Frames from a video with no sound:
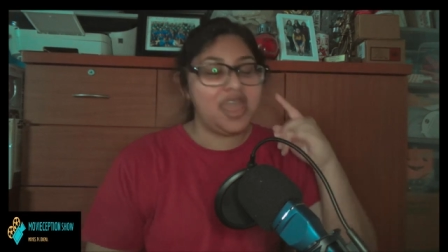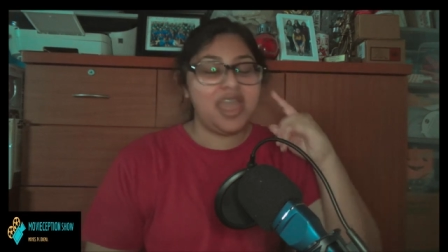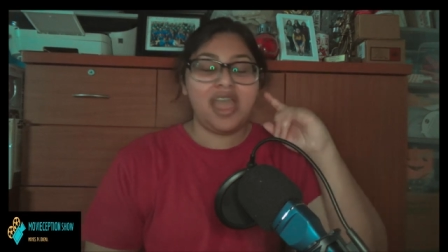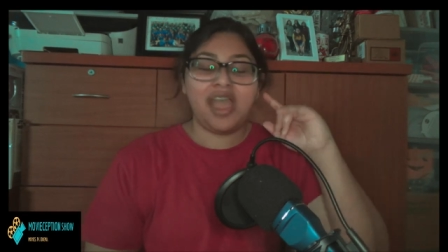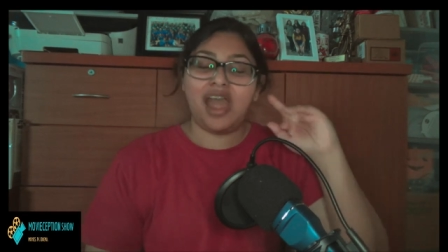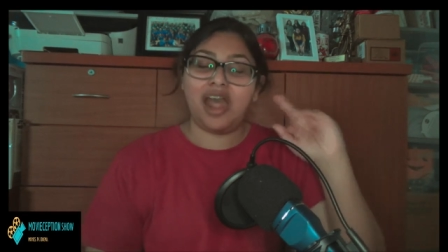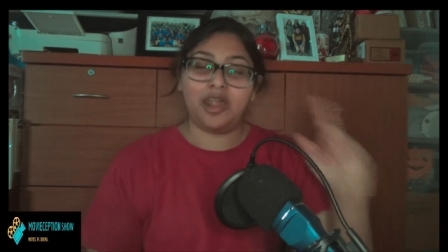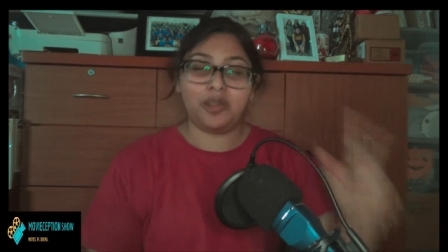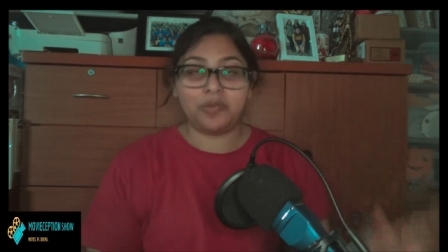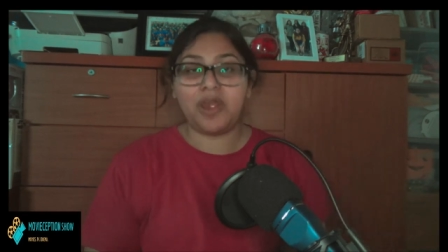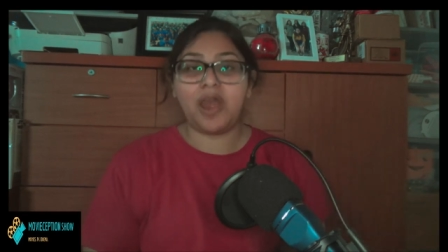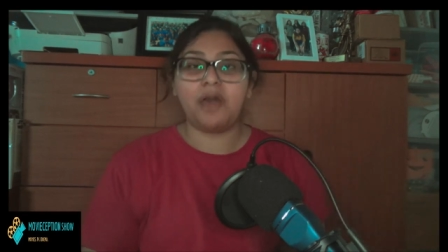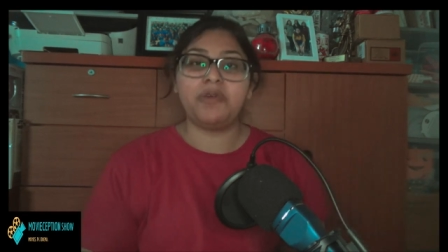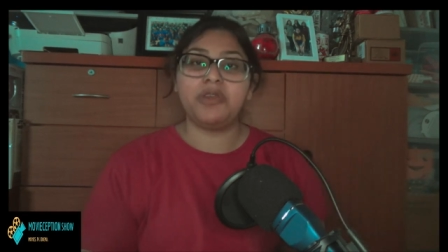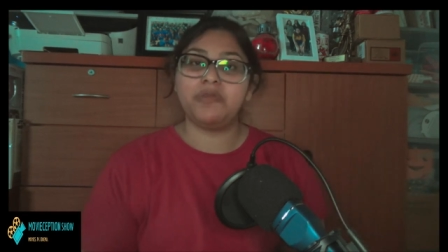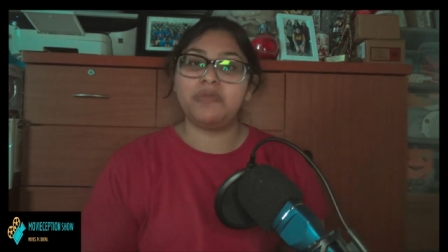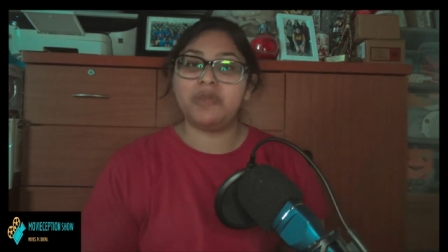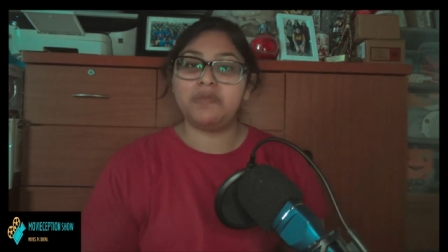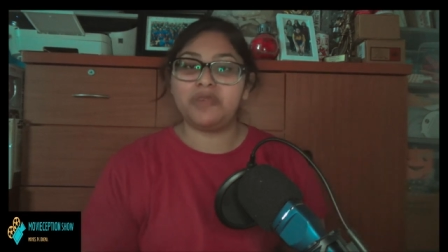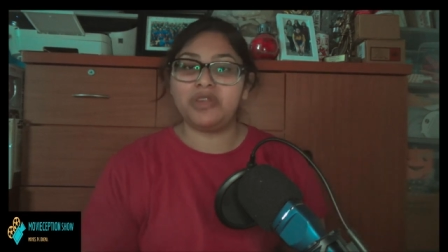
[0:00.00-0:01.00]
I'll probably
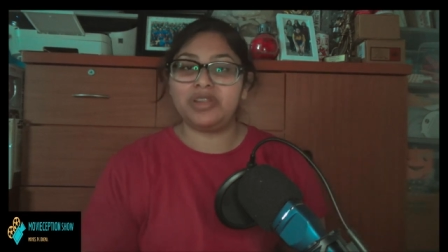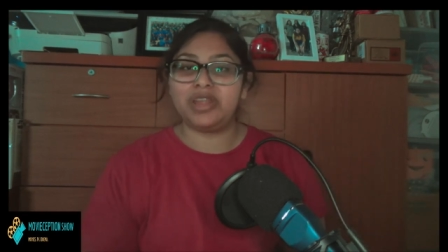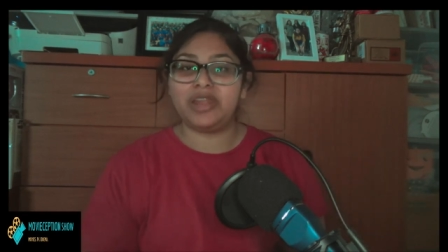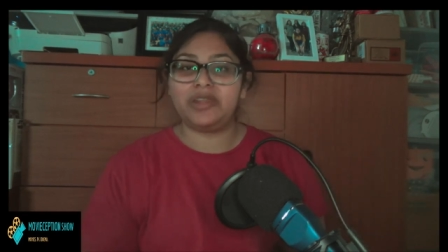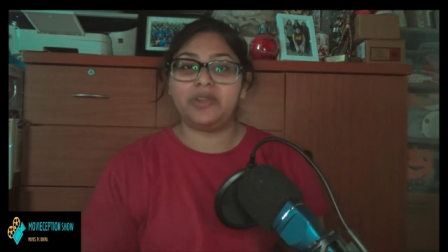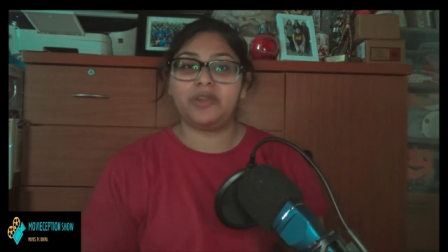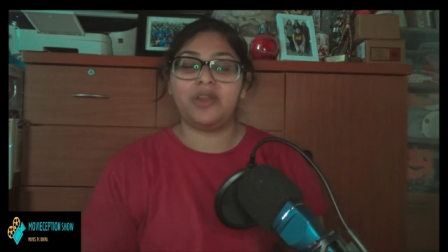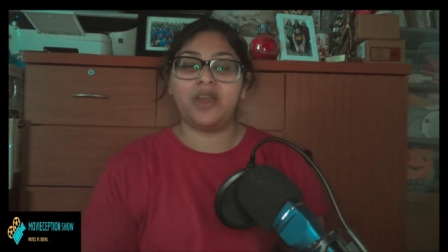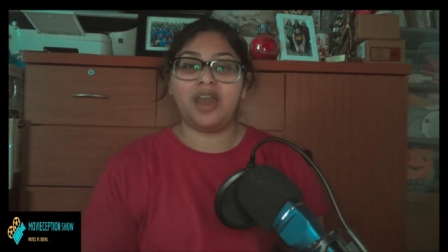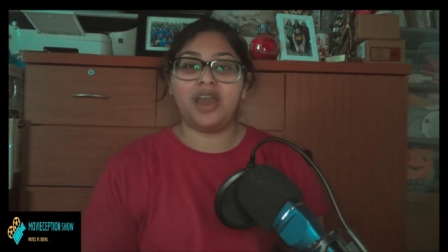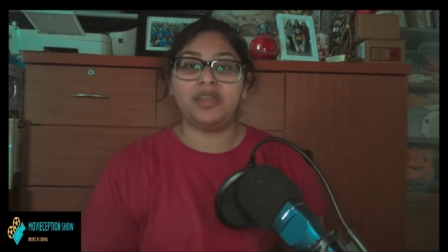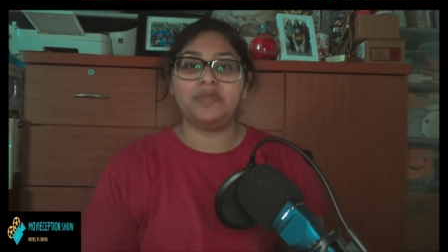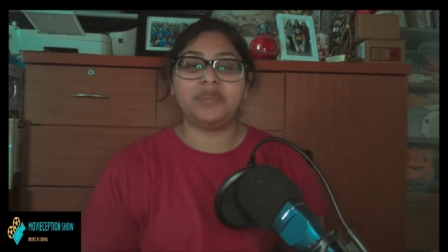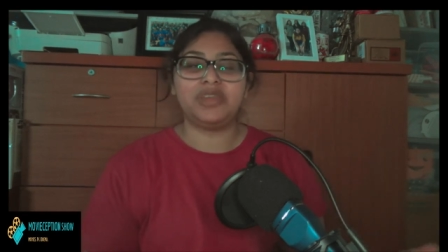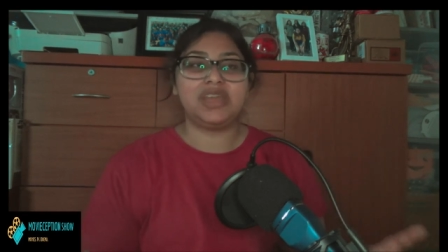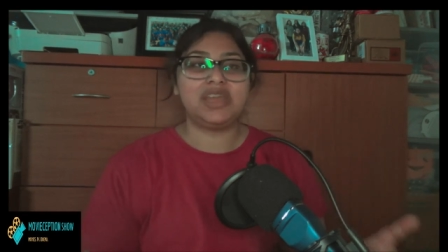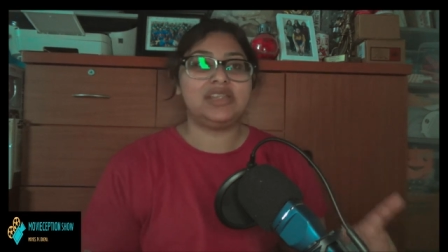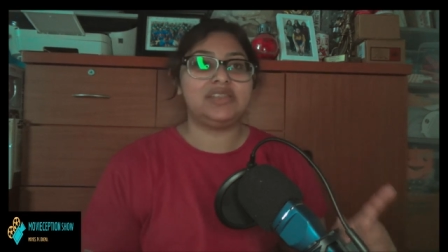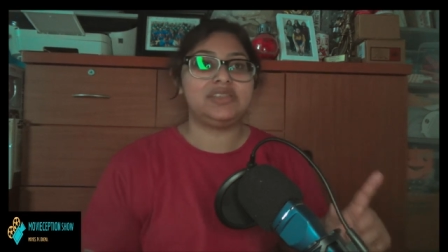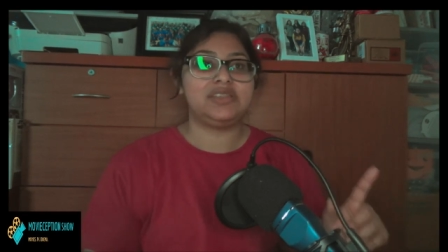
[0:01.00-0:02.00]
remember it later on,
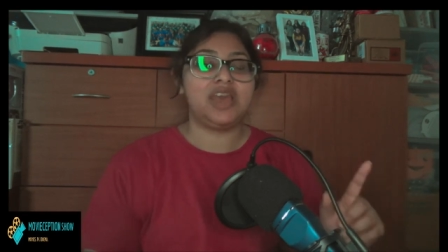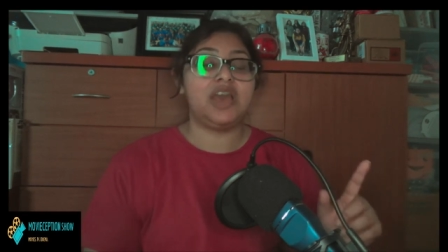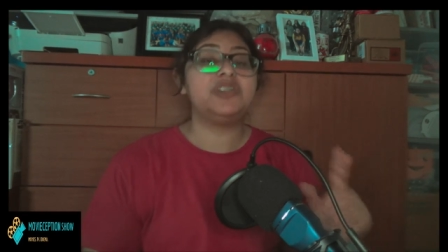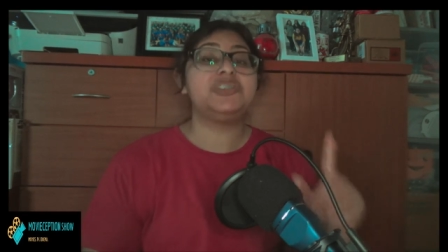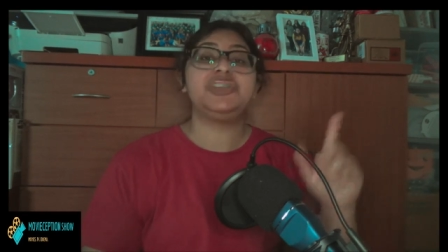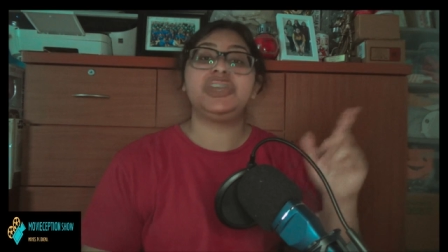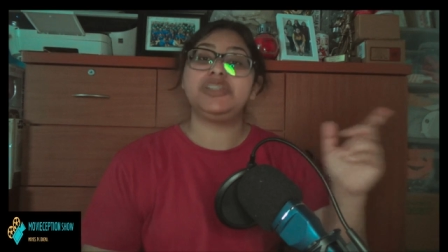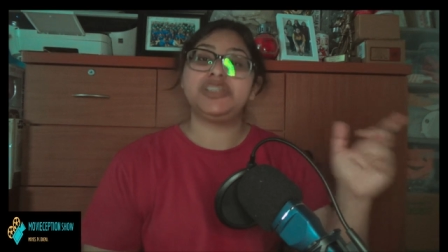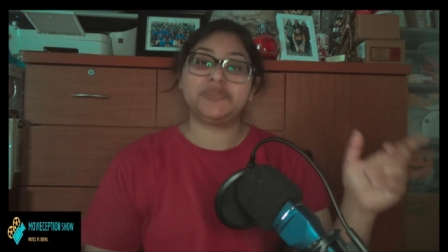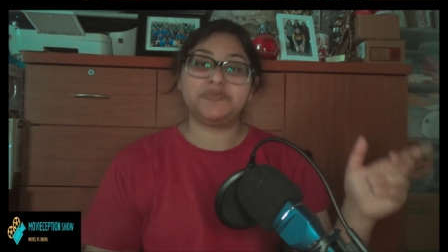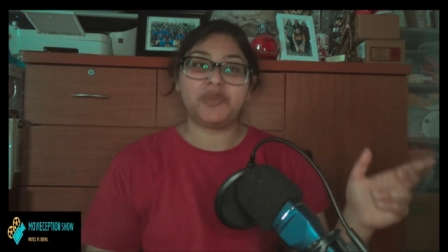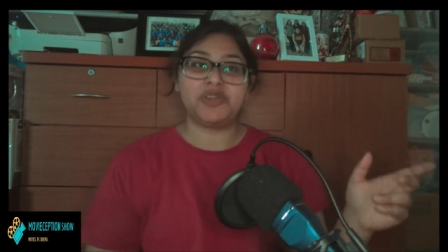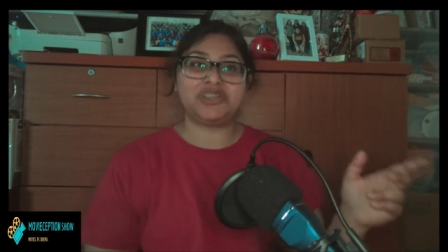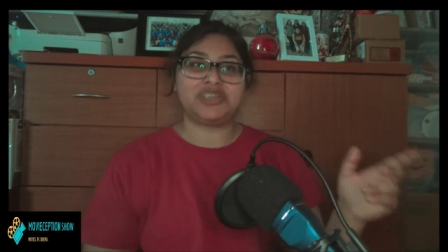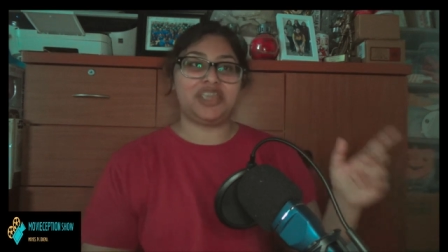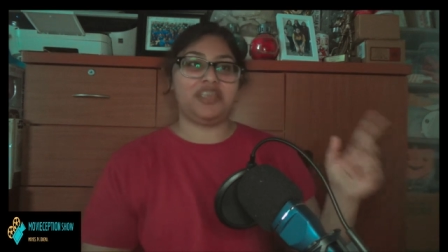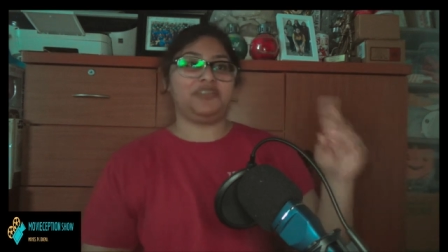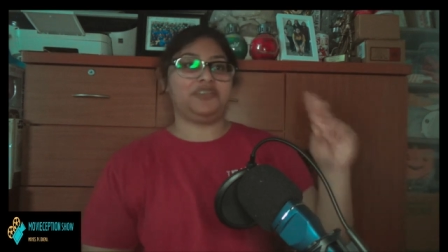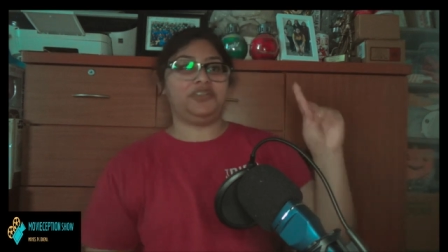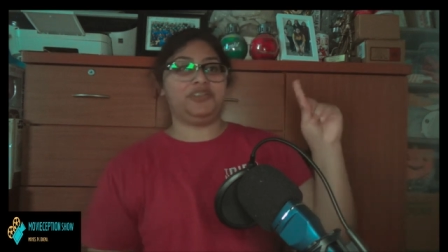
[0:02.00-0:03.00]
because Jean Smart's
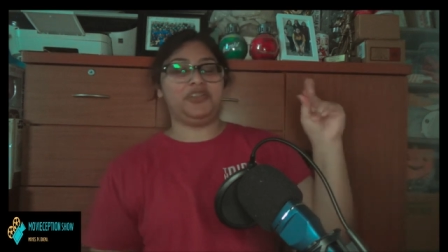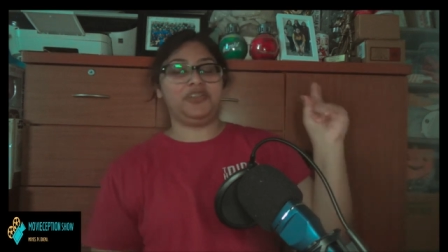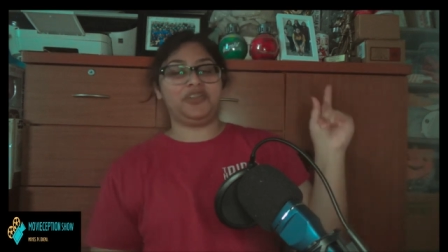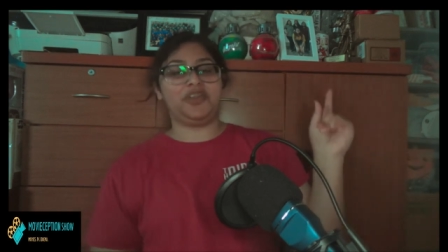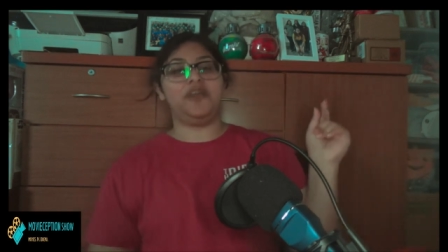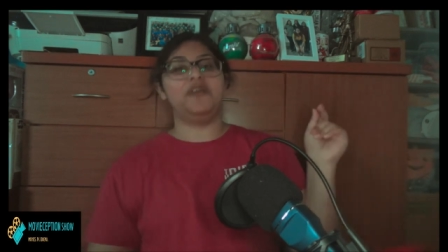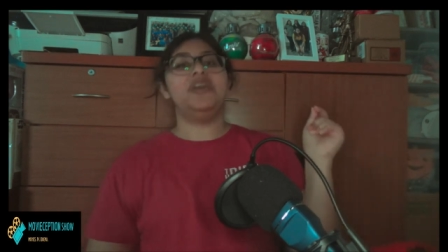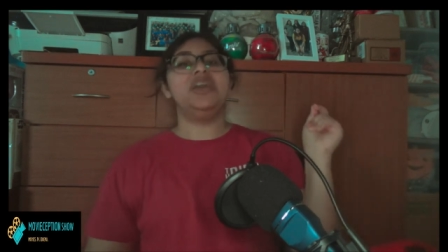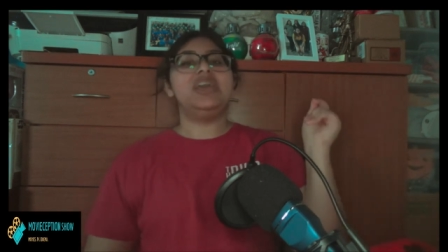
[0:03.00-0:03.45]
character. There you go.